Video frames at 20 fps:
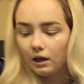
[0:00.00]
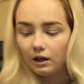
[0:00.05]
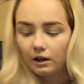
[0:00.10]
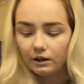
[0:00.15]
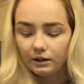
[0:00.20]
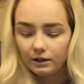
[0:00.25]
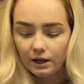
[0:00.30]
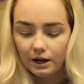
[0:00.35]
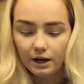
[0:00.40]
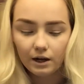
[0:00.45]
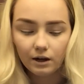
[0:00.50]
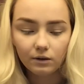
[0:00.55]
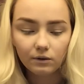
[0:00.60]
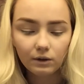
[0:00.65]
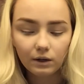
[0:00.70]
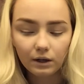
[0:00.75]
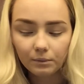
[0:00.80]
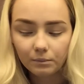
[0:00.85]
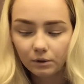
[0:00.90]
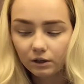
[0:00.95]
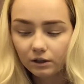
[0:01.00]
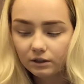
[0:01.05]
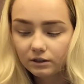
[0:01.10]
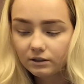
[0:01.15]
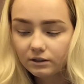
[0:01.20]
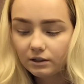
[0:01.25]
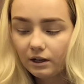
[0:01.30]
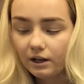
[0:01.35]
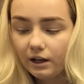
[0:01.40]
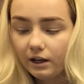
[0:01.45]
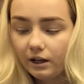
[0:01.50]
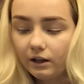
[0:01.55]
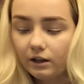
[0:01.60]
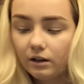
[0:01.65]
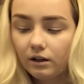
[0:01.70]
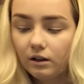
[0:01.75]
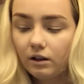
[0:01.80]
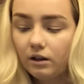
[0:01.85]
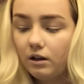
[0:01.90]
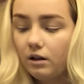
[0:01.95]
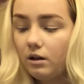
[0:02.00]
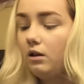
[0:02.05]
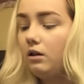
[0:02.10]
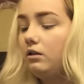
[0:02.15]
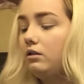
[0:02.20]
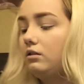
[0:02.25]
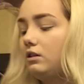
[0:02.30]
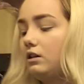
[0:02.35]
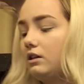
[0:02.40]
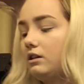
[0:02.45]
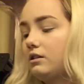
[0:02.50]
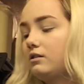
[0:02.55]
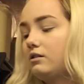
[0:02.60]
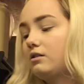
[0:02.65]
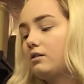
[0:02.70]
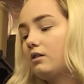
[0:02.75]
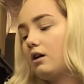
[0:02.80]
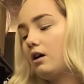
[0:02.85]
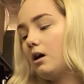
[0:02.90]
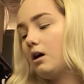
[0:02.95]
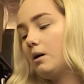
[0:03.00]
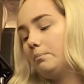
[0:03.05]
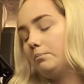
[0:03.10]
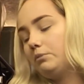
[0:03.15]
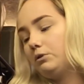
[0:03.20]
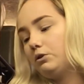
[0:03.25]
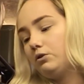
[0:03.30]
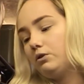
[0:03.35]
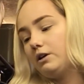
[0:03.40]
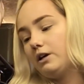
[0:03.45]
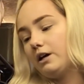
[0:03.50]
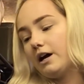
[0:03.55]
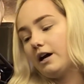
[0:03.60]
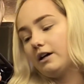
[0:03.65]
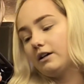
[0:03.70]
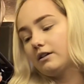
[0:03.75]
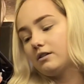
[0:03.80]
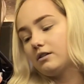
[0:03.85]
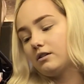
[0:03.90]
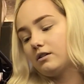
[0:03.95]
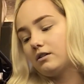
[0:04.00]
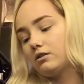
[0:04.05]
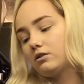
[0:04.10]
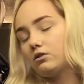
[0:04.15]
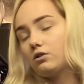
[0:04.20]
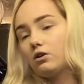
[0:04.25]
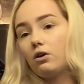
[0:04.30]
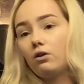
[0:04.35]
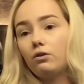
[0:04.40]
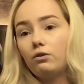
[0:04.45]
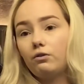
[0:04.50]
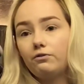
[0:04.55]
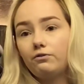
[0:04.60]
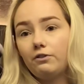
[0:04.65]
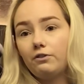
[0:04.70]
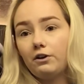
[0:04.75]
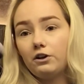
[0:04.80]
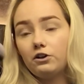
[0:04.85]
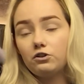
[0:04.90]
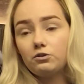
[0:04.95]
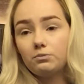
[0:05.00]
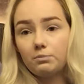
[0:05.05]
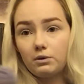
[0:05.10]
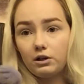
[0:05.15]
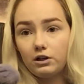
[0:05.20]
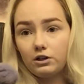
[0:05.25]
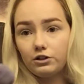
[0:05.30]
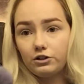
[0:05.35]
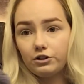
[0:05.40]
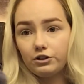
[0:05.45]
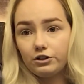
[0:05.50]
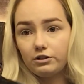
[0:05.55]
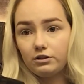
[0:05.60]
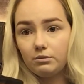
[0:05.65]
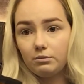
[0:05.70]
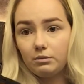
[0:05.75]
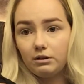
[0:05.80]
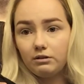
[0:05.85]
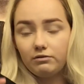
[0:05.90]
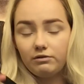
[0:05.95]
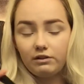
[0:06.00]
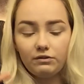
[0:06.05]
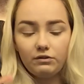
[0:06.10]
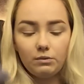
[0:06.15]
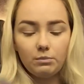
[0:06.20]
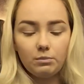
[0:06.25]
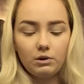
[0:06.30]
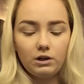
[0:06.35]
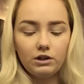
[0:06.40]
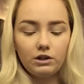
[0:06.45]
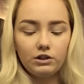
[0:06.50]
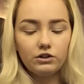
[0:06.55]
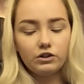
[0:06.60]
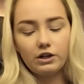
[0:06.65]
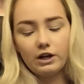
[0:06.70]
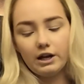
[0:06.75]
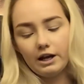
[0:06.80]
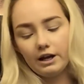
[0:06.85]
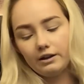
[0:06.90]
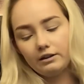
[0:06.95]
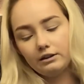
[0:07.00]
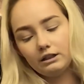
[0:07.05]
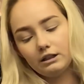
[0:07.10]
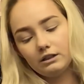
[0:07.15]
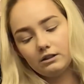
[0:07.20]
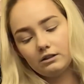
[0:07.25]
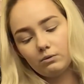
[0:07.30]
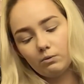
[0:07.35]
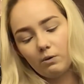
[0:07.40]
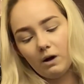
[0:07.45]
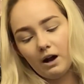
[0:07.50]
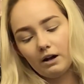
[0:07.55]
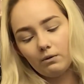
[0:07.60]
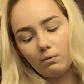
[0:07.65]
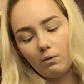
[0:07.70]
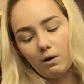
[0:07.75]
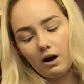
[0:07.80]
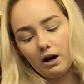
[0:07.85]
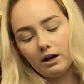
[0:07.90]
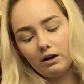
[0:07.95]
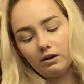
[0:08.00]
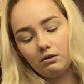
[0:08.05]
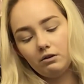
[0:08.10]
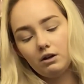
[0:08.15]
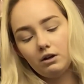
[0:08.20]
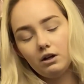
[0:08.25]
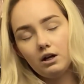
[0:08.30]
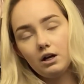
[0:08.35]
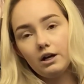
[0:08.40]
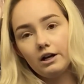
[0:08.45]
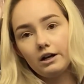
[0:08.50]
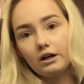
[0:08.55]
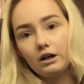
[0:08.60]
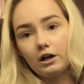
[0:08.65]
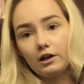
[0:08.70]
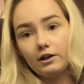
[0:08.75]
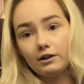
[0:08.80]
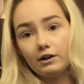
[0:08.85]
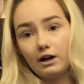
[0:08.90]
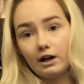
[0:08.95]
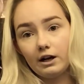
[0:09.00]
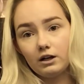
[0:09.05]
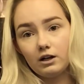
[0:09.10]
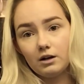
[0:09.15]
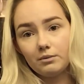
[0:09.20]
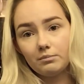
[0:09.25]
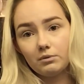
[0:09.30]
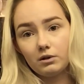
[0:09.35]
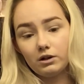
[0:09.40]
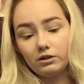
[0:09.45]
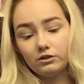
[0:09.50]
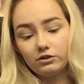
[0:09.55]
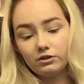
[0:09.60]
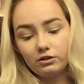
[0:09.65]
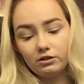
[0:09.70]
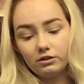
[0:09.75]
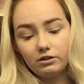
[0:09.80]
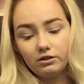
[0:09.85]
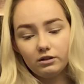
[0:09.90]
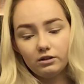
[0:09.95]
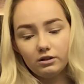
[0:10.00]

And now I'm going to take this Beauty Accents Total Face Brush. It's a big fluffy brush, and this Wet n Wild Color Icon Bronzer.